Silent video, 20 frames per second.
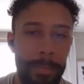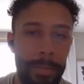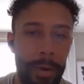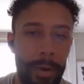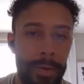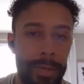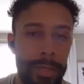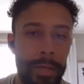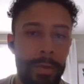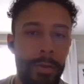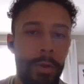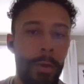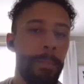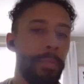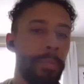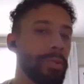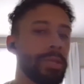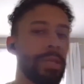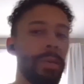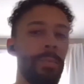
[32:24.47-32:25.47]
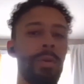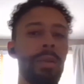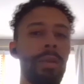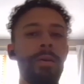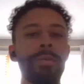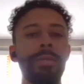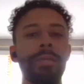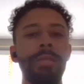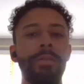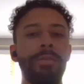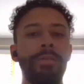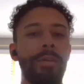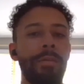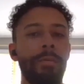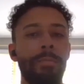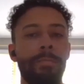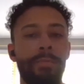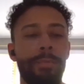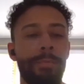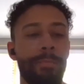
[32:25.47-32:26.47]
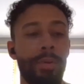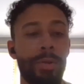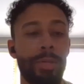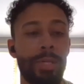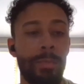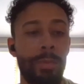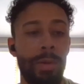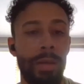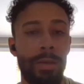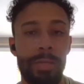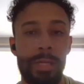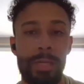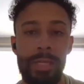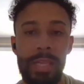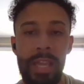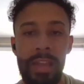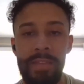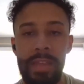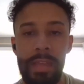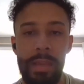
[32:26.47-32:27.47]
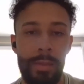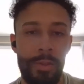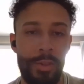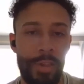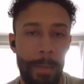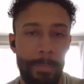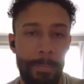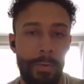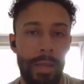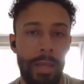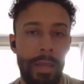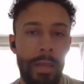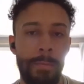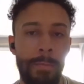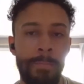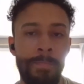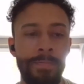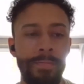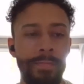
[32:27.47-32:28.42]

person or put someone else's safety in jeopardy?